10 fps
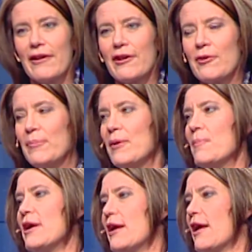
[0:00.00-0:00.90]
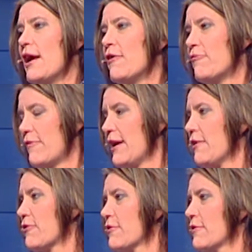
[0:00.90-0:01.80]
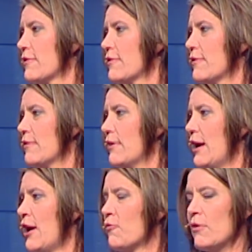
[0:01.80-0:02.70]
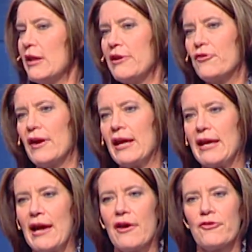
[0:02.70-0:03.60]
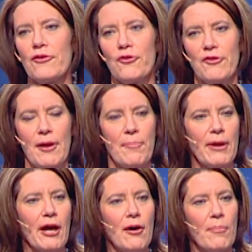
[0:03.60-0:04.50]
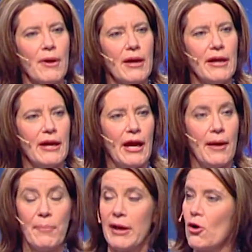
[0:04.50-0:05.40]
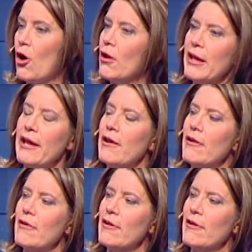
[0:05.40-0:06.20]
commitment and faith. And really saying yes and stepping up and being all in.